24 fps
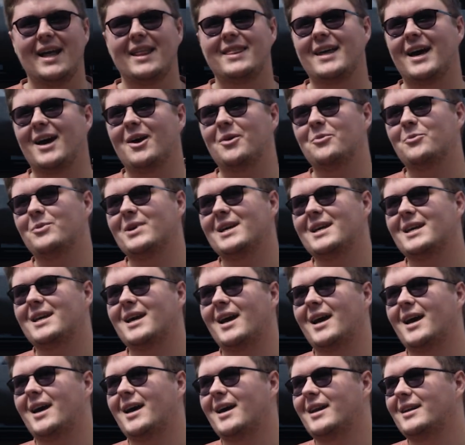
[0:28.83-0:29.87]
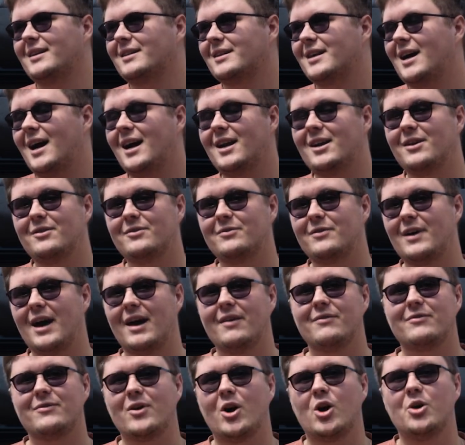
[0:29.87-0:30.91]
that we can kind of
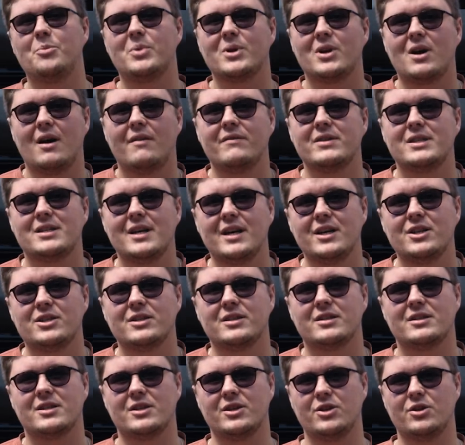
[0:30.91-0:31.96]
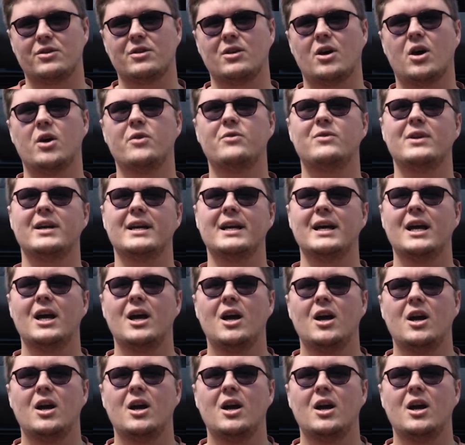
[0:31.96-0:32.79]
have open conversations, and you can hopefully